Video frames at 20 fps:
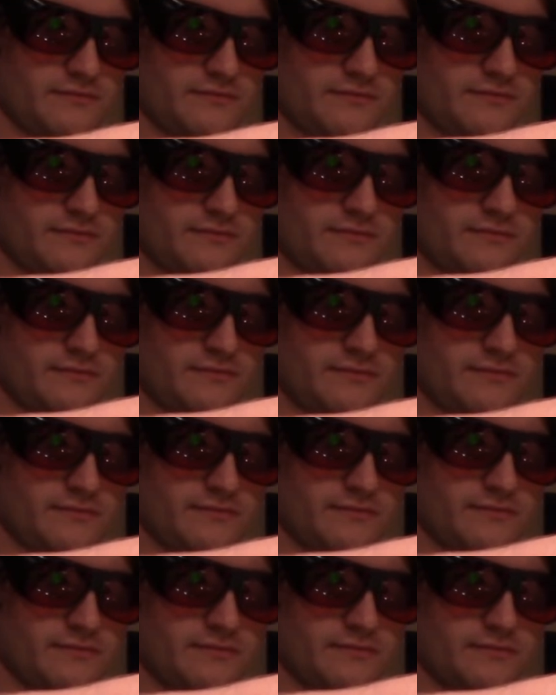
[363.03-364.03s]

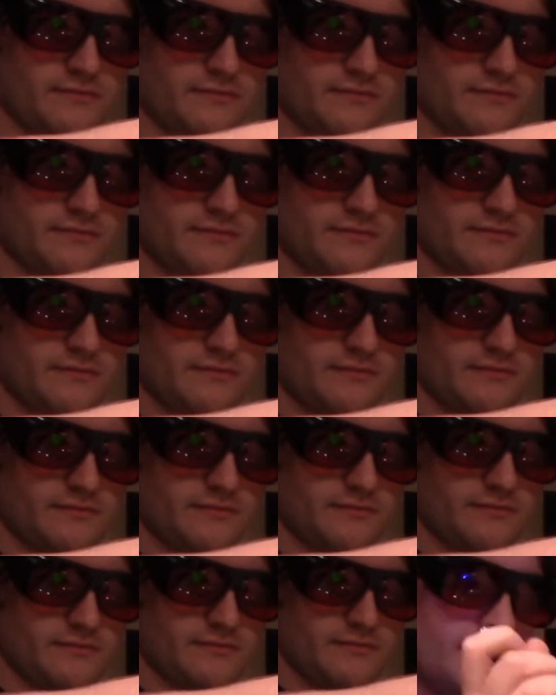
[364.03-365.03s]

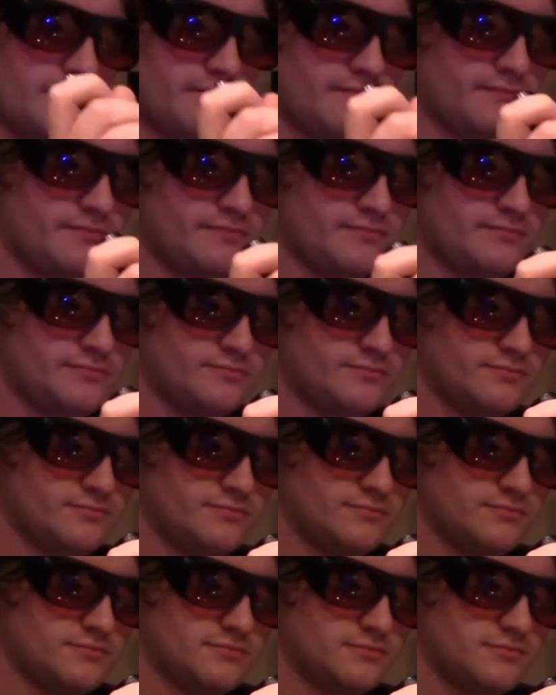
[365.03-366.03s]

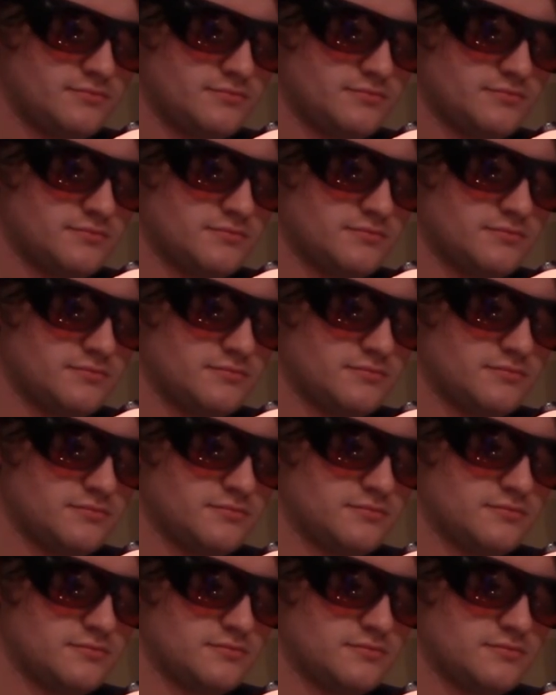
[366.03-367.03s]

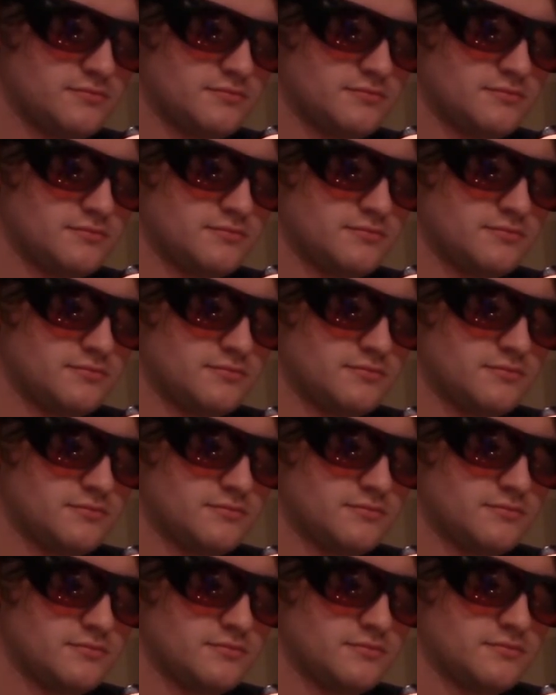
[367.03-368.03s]

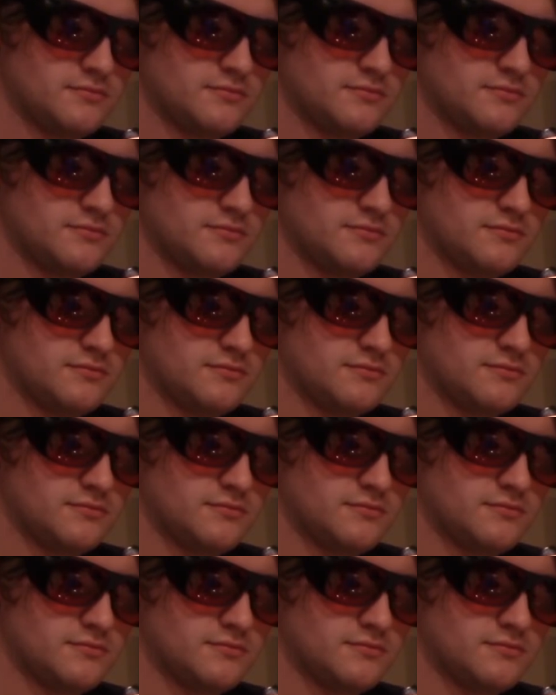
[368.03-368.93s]
Nobody speaks.